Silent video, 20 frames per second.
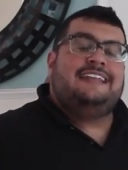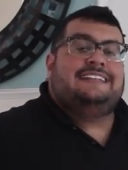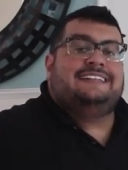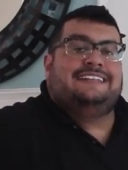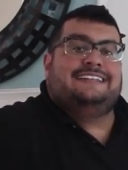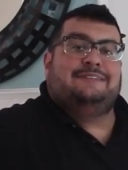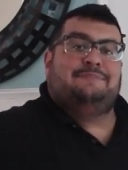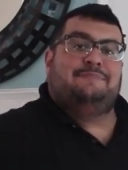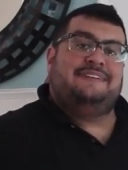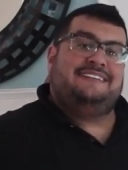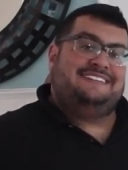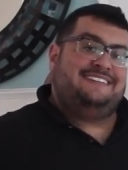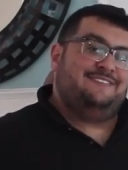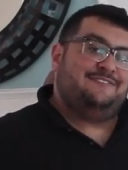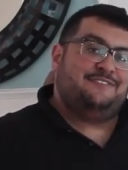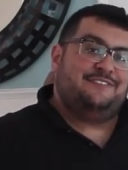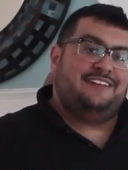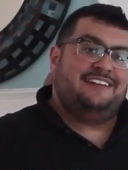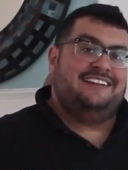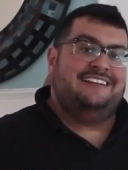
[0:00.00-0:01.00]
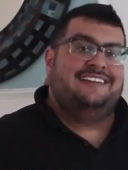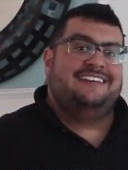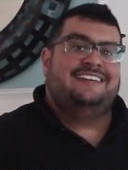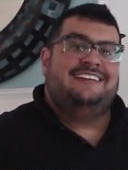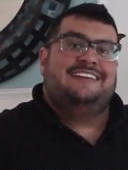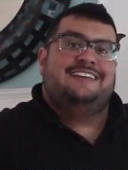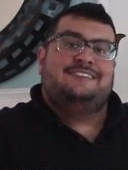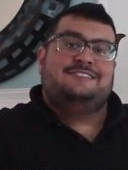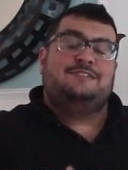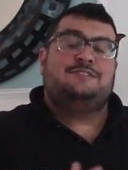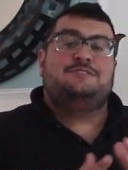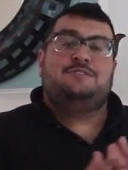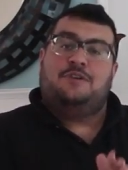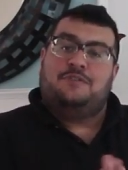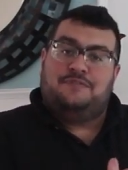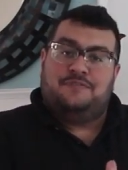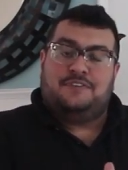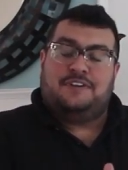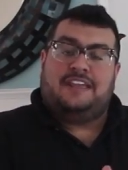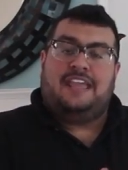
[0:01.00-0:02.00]
and a little bit different. So
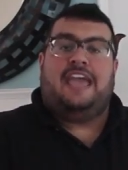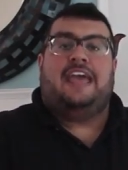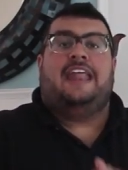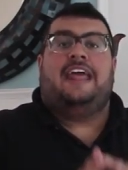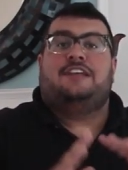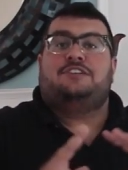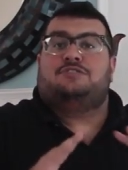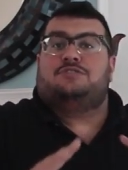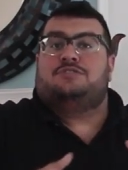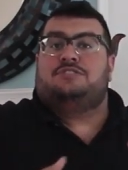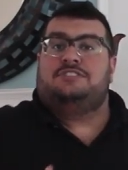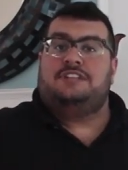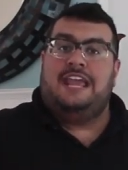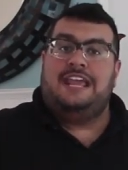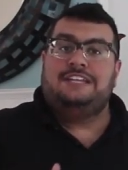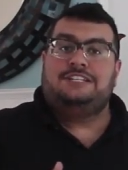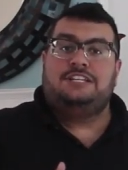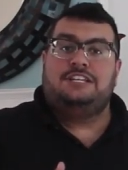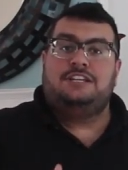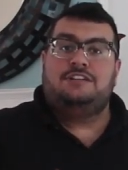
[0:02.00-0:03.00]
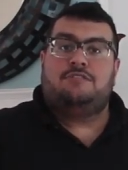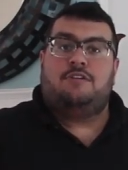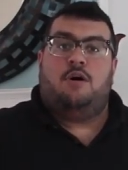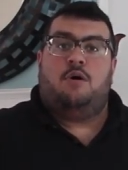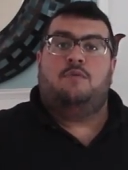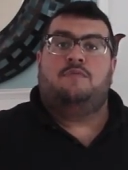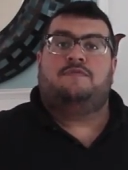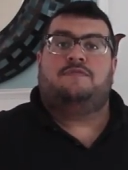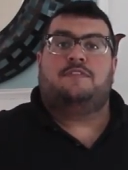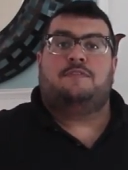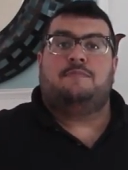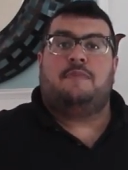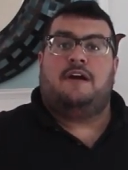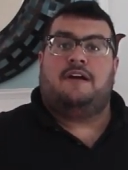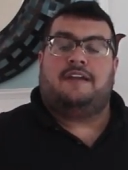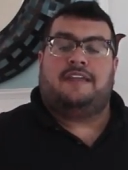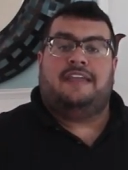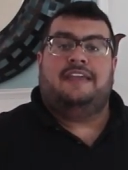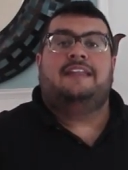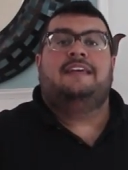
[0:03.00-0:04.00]
don't forget, as you're staging your home for
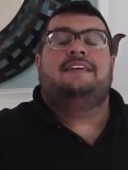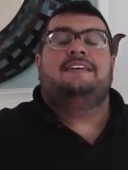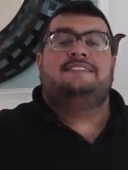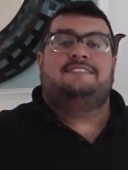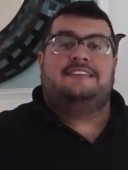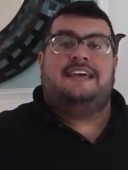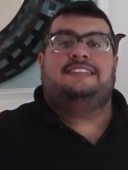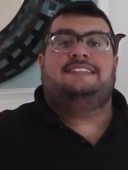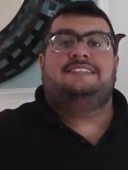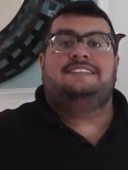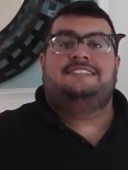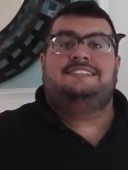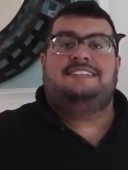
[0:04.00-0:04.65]
market, set the